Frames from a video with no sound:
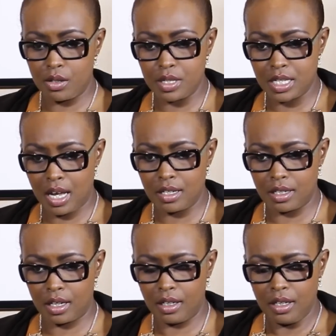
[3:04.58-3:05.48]
on
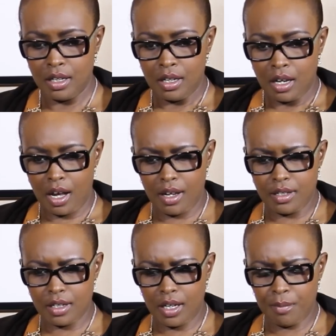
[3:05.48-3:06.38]
Saturday,
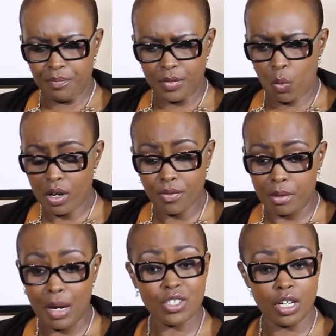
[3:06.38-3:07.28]
and one of
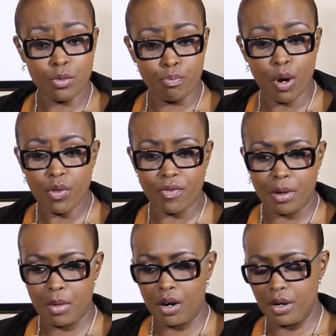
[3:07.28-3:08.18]
them, actually both of
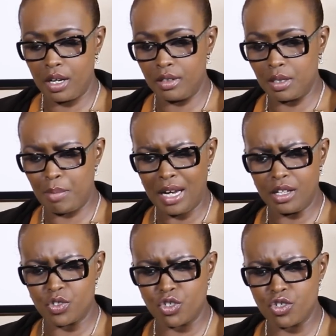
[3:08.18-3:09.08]
them are in the banking
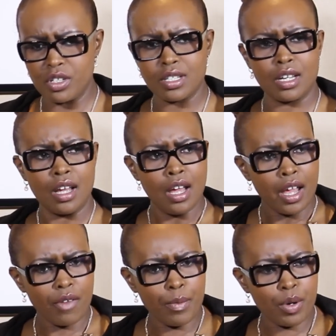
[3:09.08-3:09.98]
institution. They said
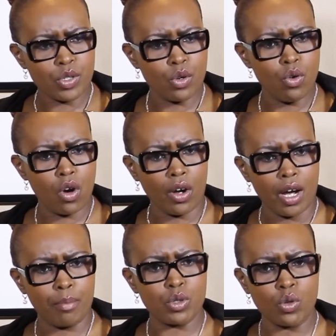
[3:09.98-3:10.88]
every person who got
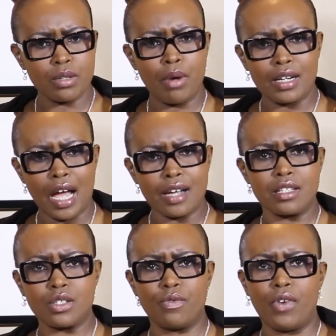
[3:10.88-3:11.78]
up talked about
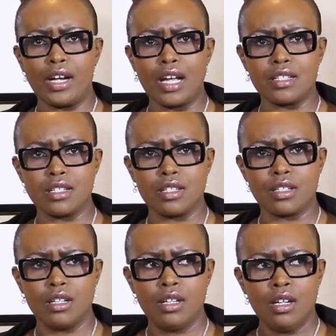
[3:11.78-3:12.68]
access to
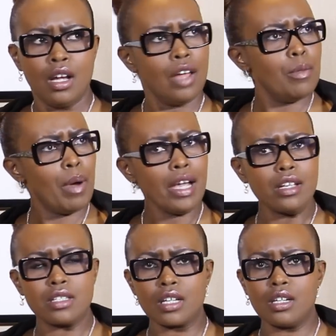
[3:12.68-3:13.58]
finances. And the
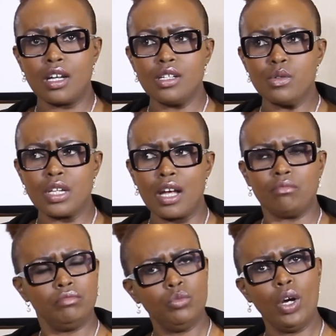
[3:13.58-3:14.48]
banking sector in Kenya was like,
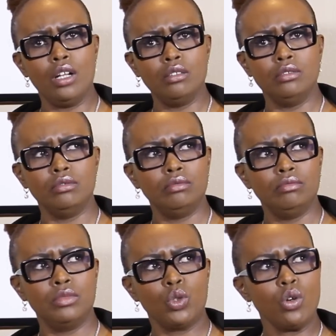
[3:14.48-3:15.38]
well,
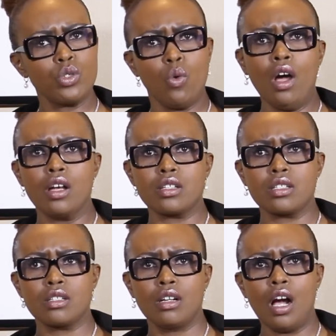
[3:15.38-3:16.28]
talk to
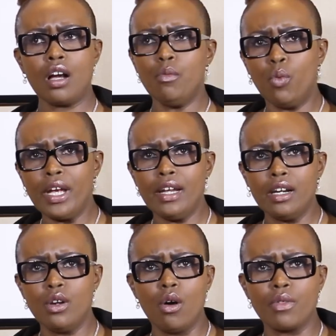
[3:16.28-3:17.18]
us. How come we
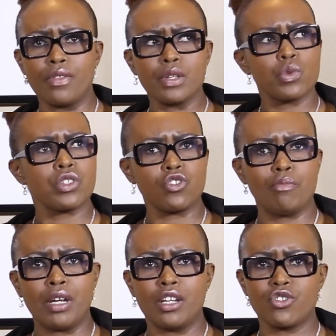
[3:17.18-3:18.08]
didn't know that this was such a
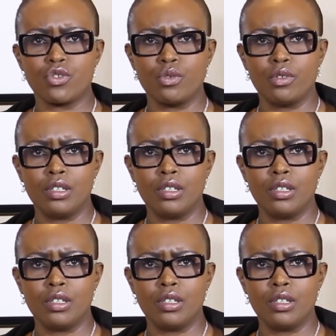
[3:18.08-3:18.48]
big issue?